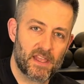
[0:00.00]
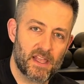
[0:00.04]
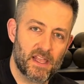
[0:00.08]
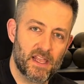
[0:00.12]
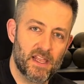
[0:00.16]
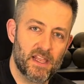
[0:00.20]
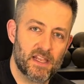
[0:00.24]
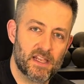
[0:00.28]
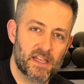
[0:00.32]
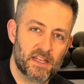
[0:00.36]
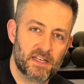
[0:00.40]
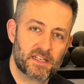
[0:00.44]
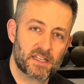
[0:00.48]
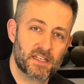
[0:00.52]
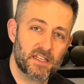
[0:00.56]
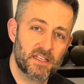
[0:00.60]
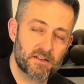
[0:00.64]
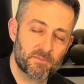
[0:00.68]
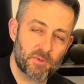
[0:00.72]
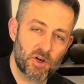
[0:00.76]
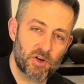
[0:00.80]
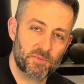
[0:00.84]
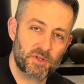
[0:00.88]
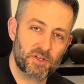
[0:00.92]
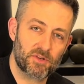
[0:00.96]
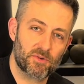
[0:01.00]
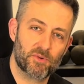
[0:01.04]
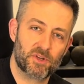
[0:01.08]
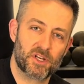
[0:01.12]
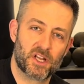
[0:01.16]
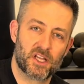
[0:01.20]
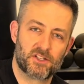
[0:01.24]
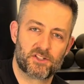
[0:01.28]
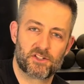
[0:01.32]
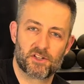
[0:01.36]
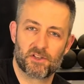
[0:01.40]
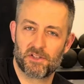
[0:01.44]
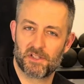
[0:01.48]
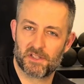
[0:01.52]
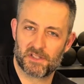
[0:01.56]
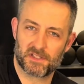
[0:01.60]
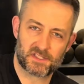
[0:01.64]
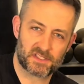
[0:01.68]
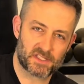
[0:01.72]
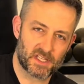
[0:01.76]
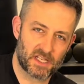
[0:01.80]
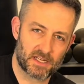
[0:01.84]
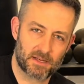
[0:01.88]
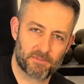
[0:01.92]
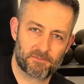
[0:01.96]
And in a moment, when I show you the
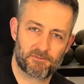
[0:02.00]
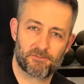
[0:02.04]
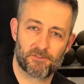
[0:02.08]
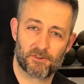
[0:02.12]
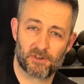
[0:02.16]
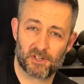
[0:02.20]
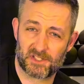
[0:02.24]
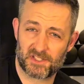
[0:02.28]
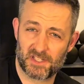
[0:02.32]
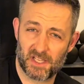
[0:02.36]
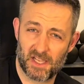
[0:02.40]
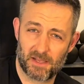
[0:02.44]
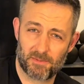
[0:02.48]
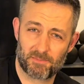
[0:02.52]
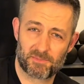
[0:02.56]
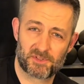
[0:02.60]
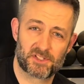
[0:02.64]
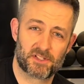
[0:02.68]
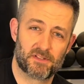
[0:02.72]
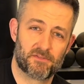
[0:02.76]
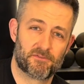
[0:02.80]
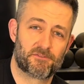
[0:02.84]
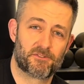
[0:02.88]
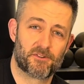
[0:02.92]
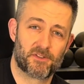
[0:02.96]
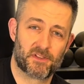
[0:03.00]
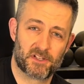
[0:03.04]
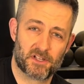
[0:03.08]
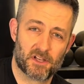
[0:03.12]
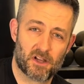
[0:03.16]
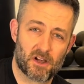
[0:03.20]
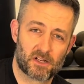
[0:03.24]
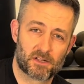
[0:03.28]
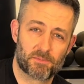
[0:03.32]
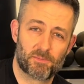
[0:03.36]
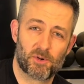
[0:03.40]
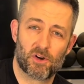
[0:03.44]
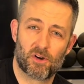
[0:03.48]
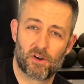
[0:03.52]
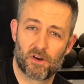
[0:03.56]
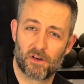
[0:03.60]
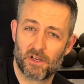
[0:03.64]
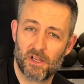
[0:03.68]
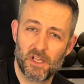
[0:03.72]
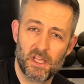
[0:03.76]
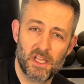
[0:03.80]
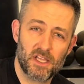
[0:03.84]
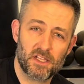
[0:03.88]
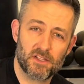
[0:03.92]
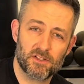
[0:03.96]
setup for attempts and for the knock bar,
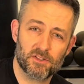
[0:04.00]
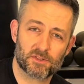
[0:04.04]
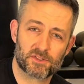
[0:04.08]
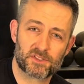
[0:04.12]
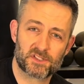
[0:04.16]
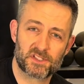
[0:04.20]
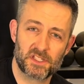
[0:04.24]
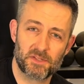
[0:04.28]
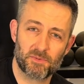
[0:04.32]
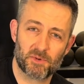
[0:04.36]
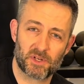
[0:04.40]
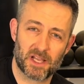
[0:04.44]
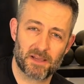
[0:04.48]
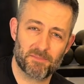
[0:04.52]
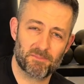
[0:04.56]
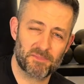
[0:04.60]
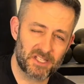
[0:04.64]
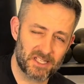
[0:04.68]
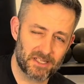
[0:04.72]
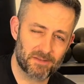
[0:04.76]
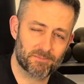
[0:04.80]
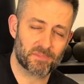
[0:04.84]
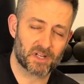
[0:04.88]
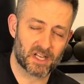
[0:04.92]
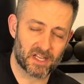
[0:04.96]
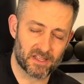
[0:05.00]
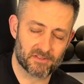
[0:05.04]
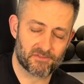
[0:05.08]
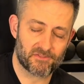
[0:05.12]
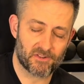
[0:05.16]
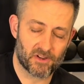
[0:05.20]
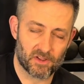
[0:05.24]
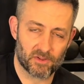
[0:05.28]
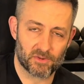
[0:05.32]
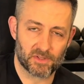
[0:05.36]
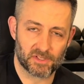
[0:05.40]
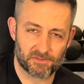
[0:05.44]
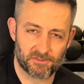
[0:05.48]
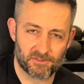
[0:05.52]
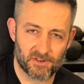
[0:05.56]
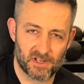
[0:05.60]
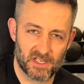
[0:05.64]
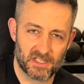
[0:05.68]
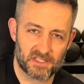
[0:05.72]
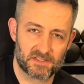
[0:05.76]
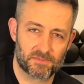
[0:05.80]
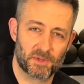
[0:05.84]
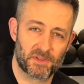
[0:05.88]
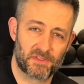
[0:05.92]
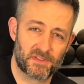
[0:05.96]
you'll see what I mean by the following
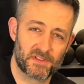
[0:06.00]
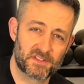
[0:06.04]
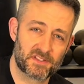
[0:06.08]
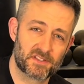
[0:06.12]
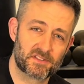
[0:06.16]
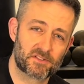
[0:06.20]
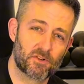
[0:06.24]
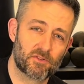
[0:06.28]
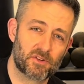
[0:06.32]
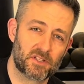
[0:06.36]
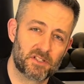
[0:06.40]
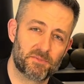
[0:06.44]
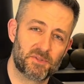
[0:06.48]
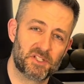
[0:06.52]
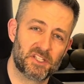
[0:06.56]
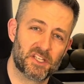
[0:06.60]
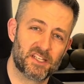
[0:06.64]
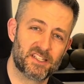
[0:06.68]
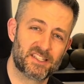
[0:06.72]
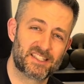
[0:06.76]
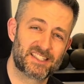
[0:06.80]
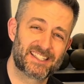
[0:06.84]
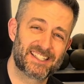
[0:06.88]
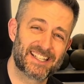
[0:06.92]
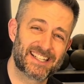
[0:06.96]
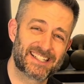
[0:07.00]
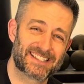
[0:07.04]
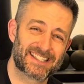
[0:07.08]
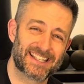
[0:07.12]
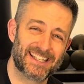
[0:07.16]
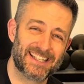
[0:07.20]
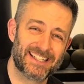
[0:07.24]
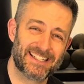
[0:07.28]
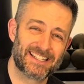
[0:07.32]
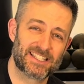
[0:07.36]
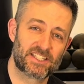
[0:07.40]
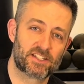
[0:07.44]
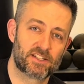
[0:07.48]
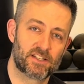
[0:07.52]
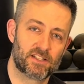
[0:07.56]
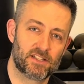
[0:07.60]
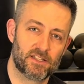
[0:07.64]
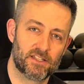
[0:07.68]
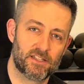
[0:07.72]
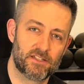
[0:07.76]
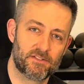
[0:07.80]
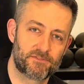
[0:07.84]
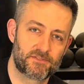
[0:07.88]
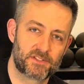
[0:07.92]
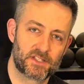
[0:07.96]
phrase, but this is going to be a 6-inch
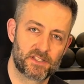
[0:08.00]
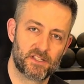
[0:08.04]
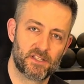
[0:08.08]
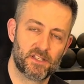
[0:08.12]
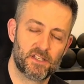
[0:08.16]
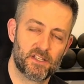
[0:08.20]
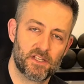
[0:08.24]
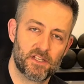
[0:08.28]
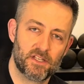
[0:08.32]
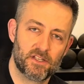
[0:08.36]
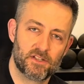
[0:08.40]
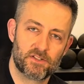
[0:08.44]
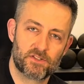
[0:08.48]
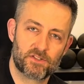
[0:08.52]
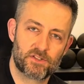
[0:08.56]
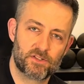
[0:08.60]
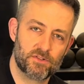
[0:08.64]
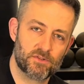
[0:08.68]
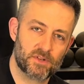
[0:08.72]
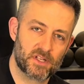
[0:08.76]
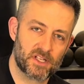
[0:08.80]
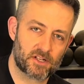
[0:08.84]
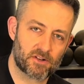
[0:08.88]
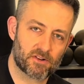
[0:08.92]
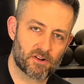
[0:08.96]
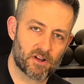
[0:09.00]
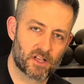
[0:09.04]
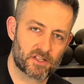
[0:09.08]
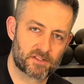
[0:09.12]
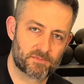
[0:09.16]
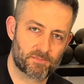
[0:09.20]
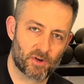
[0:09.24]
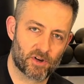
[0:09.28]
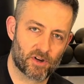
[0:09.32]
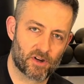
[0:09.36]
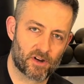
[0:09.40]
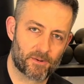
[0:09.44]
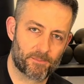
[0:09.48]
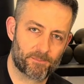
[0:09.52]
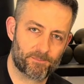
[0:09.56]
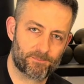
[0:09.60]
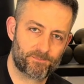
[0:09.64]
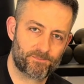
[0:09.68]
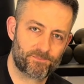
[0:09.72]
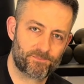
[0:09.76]
lift to a crossbar.